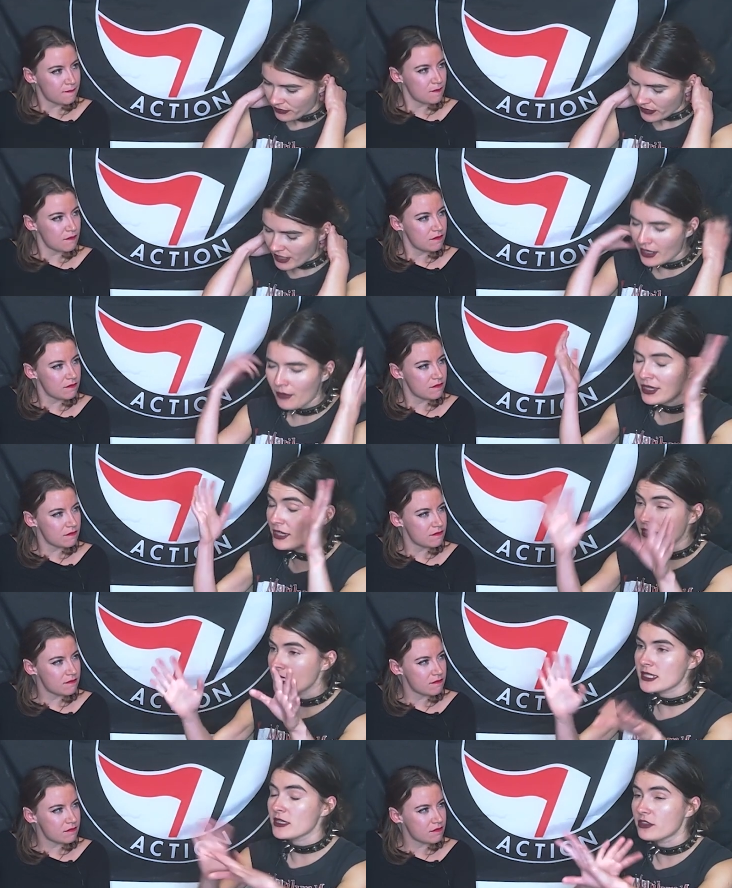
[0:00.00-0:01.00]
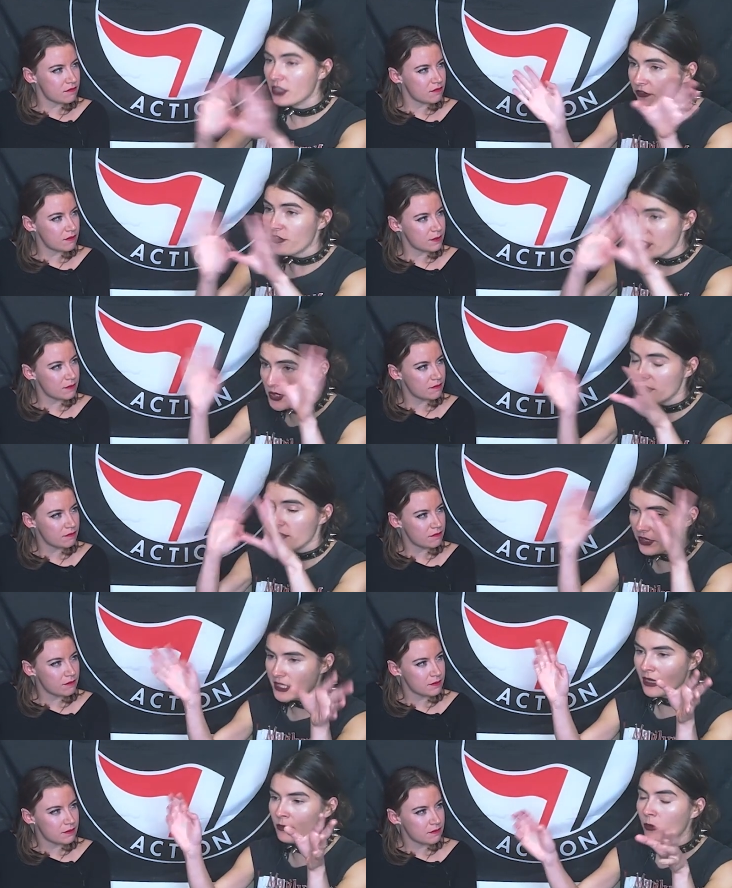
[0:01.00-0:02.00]
Speaker 1: and I mean, this is a different sort of
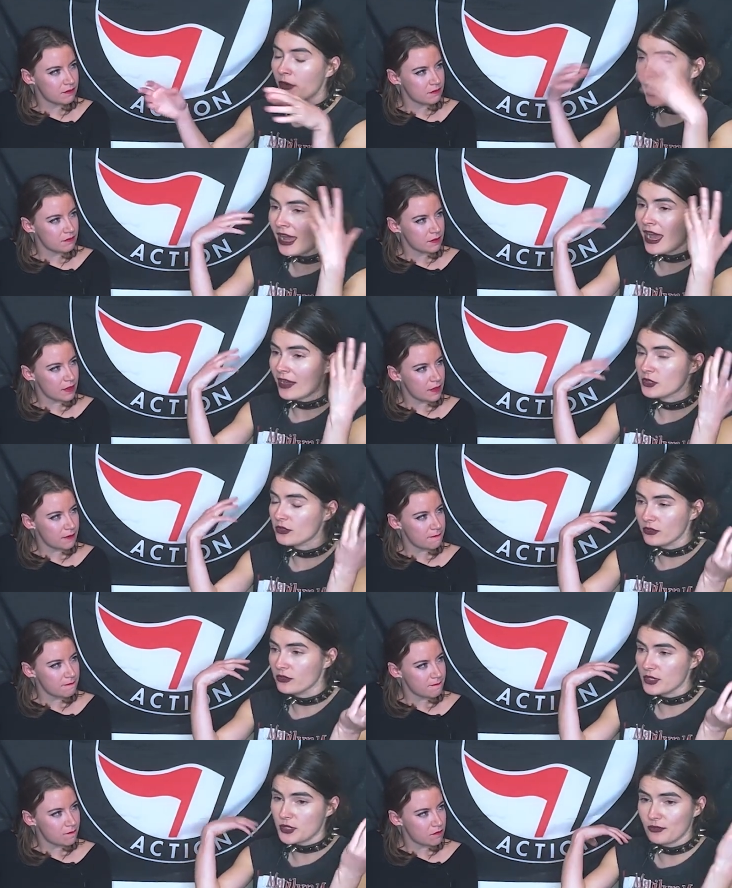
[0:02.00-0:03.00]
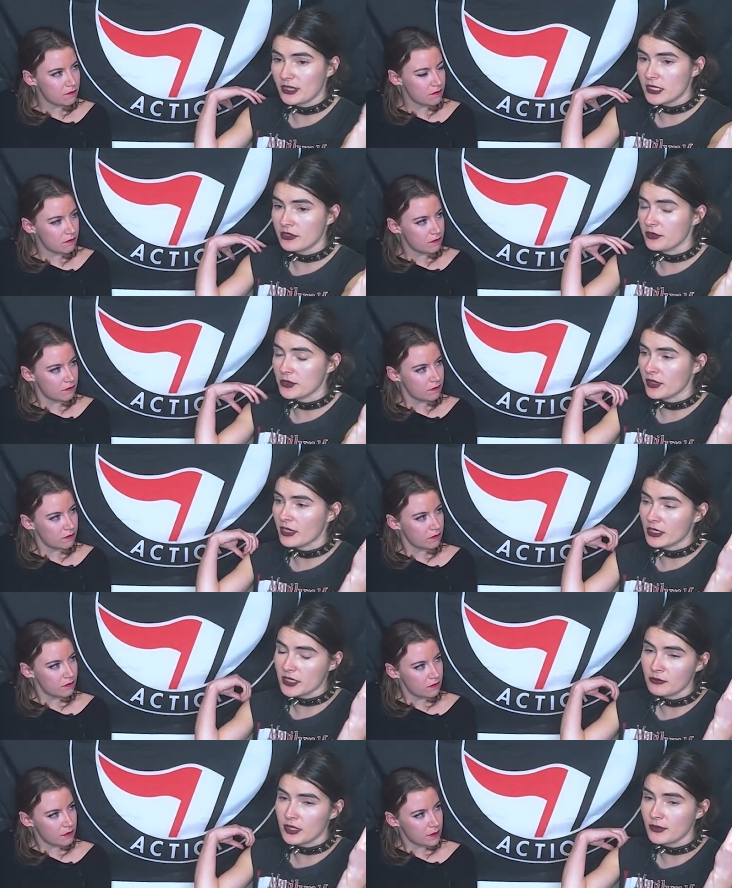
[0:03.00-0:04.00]
example, but I had to do this to myself as well.
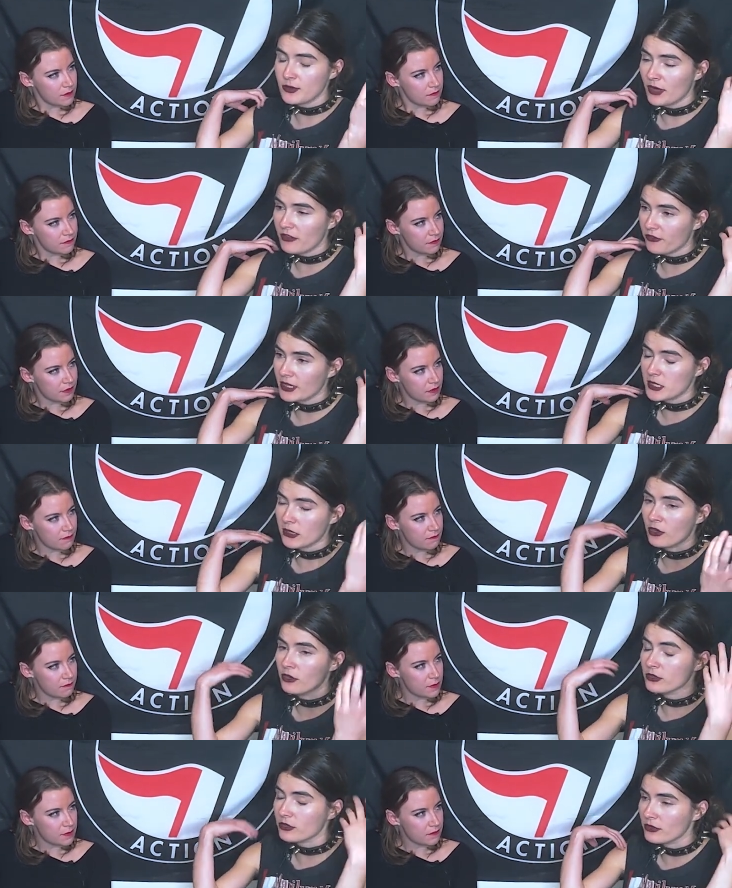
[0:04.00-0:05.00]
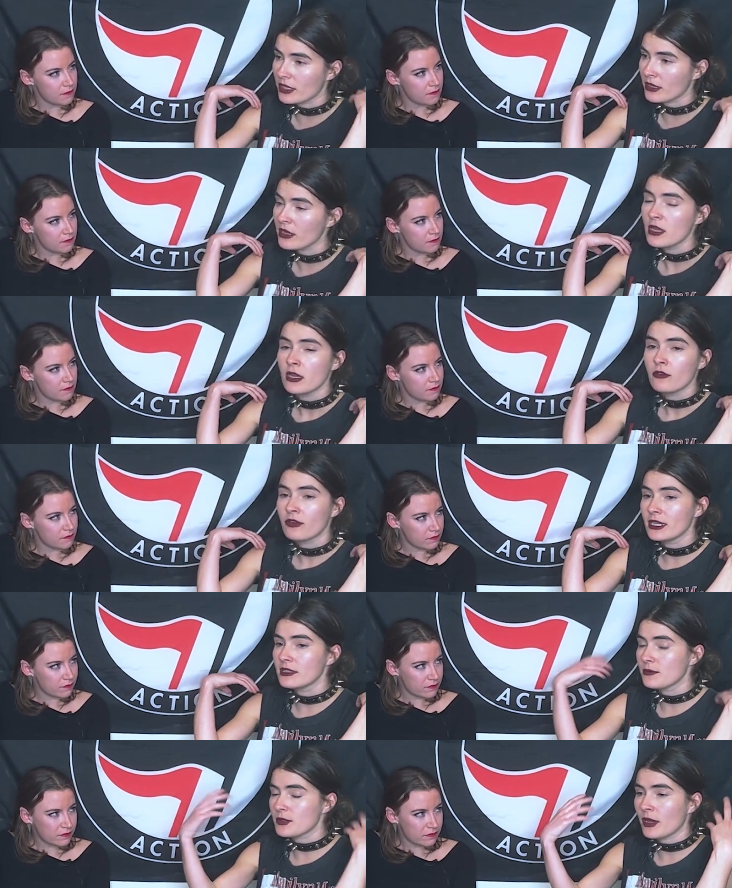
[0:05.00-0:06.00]
Like sometimes my friends are going through like
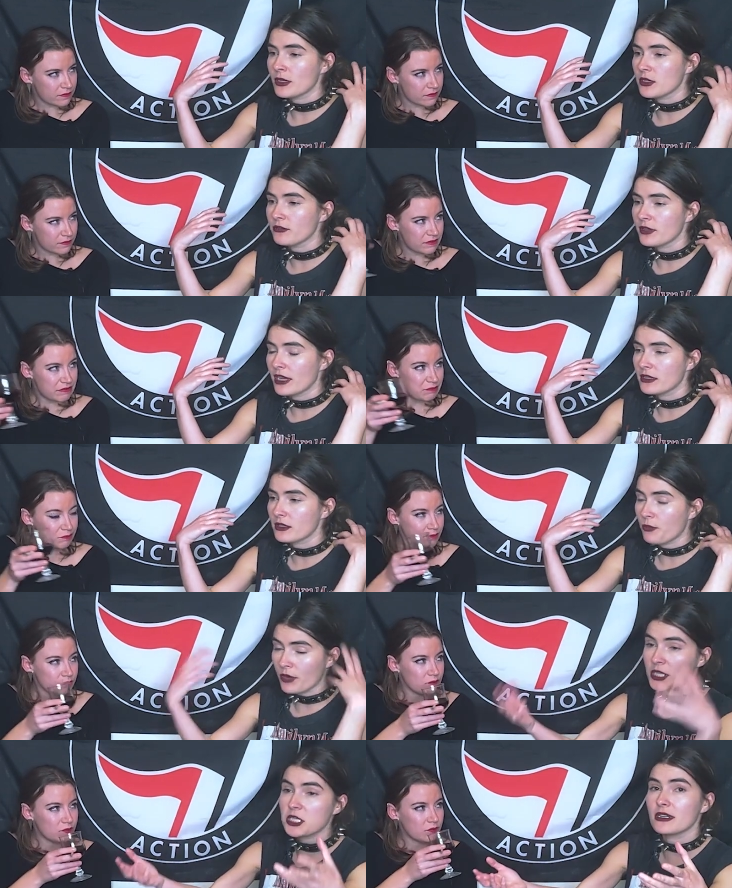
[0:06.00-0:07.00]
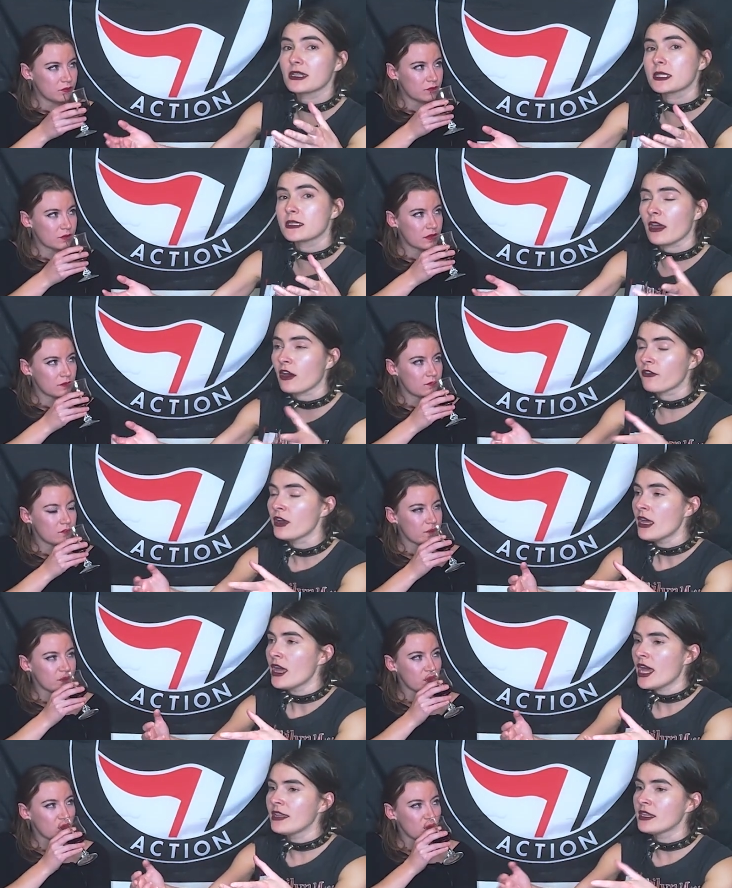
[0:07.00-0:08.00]
really deep spouts of like depression and stuff,
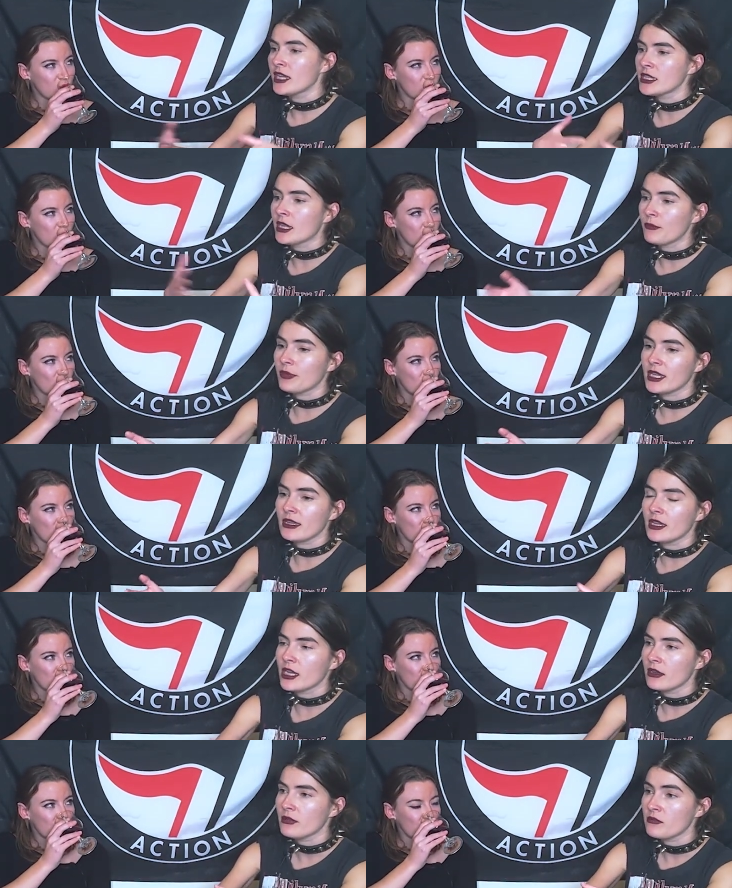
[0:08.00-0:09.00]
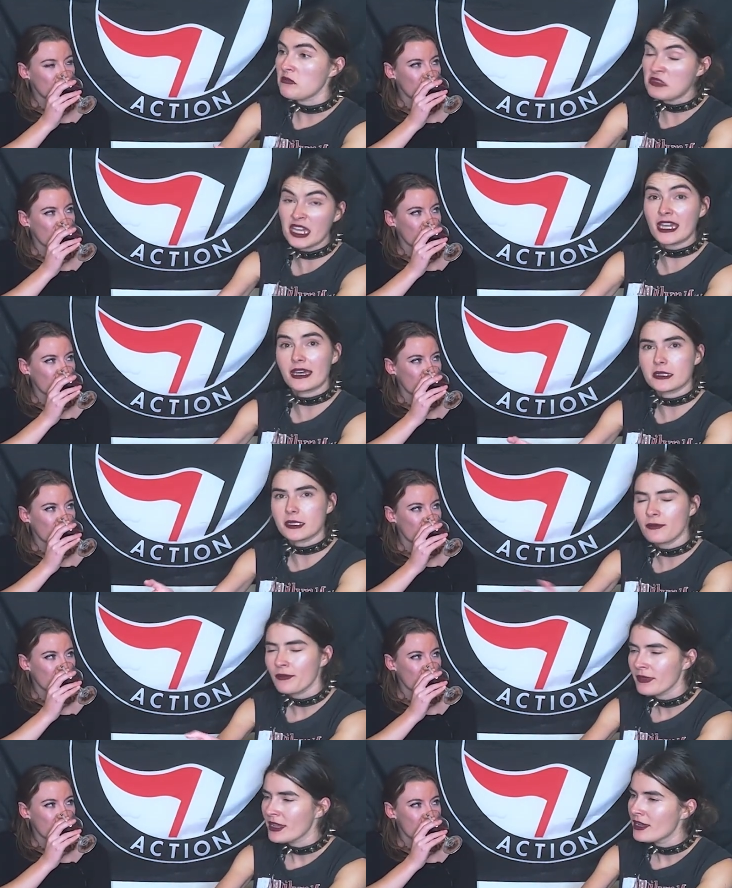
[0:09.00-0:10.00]
and they end up being tickets.
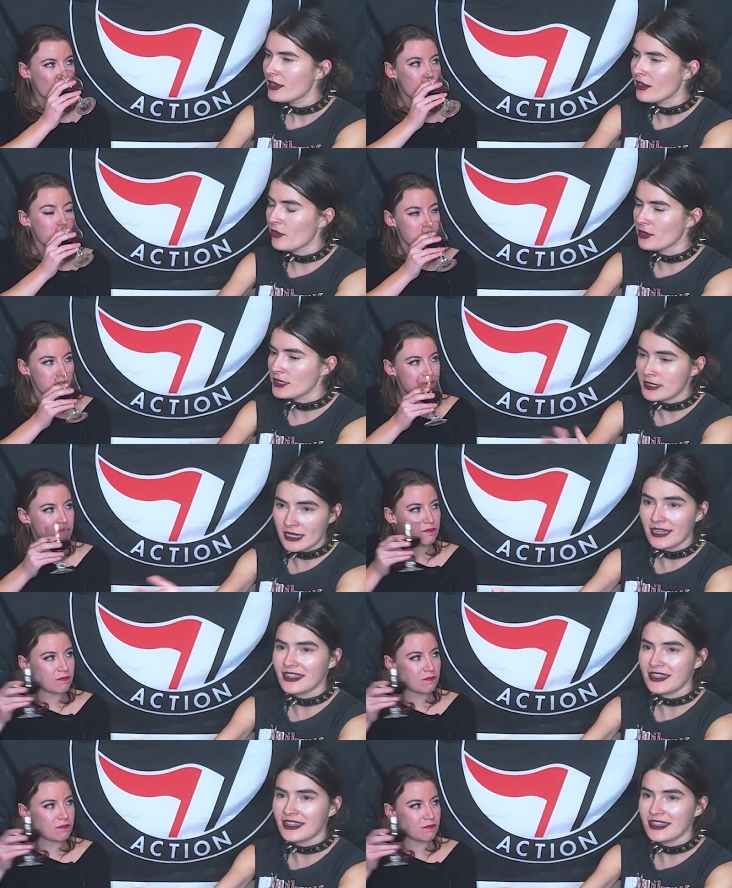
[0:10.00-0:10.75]
Uh, we'll say